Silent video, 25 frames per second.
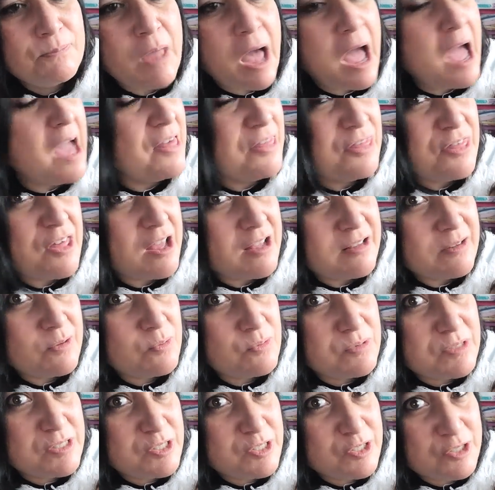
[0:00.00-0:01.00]
I thought it
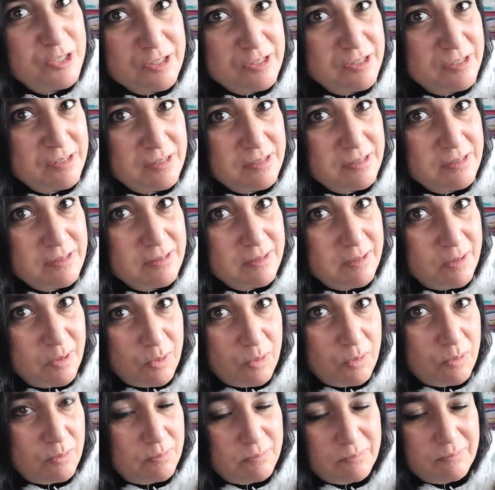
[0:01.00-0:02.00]
was just
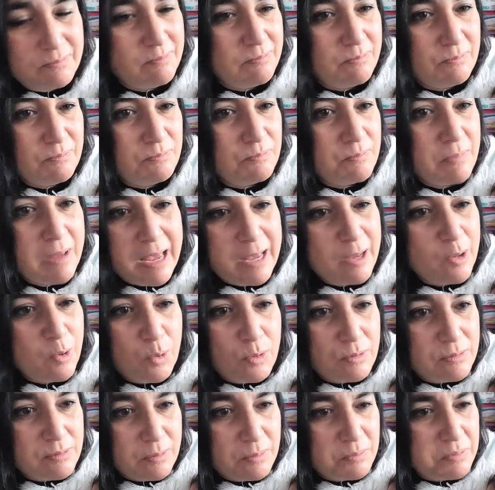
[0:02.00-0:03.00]
my
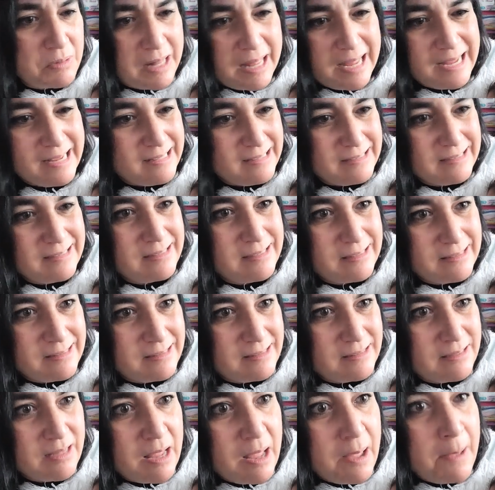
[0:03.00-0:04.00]
old
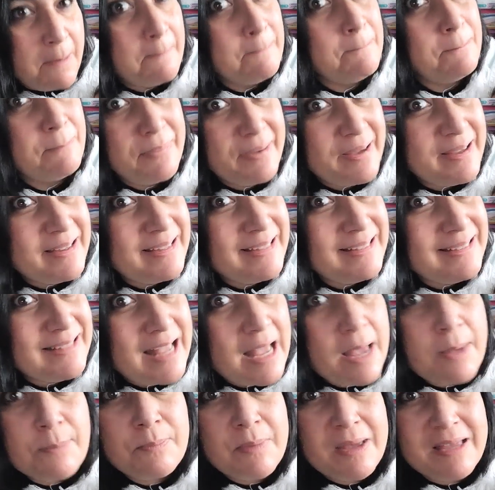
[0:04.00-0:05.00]
appliances. But
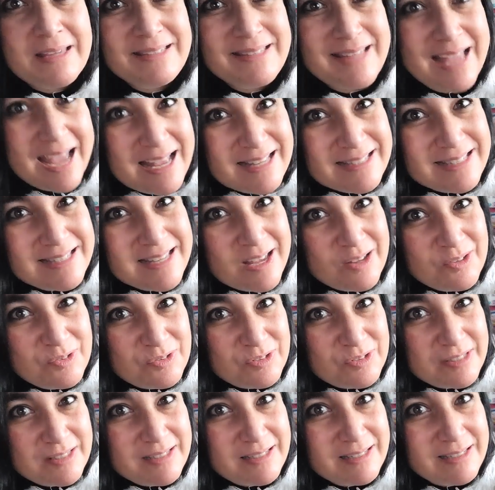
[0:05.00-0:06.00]
at my dad's
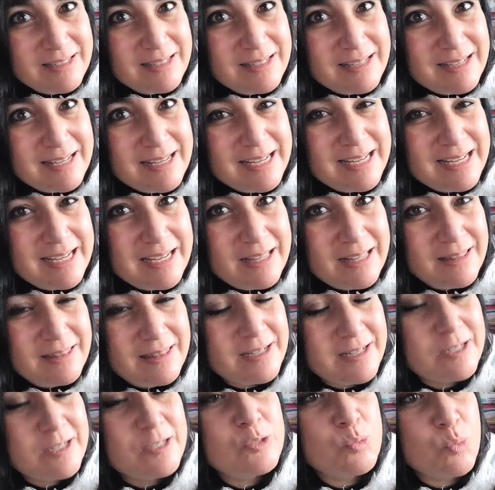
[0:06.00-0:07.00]
house,
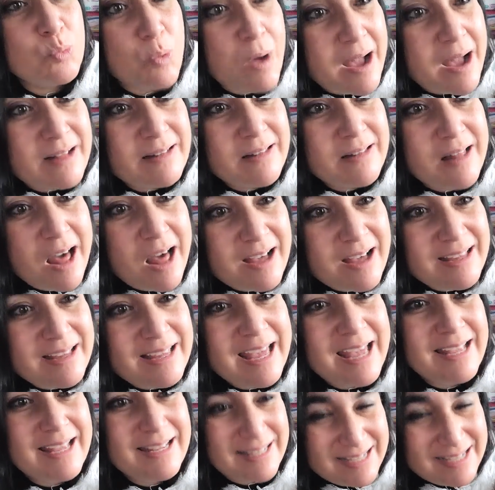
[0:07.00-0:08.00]
there's one clock
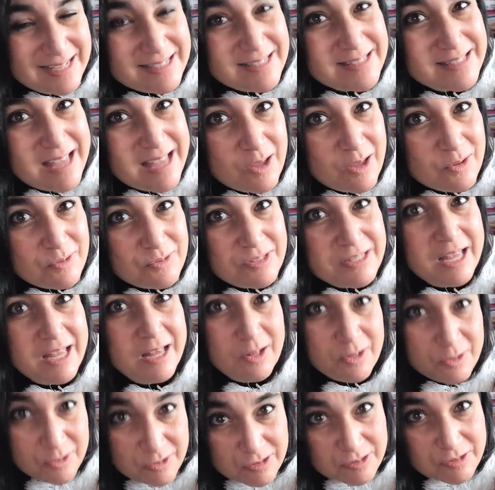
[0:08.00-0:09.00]
at his house that
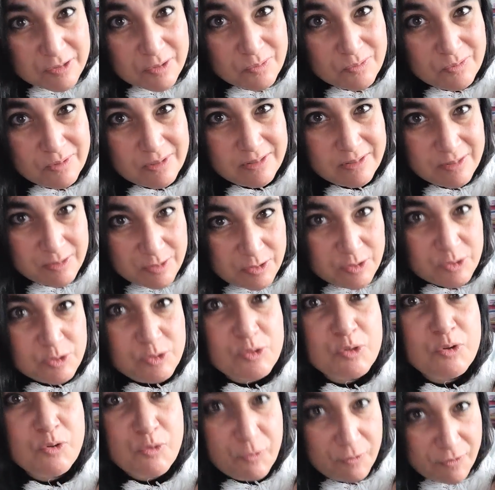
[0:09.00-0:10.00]
also runs
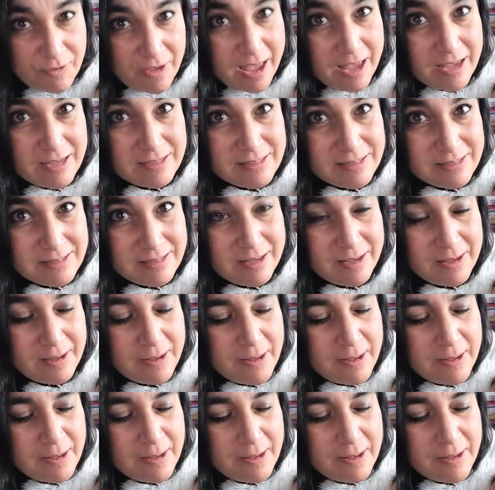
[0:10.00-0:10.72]
too fast.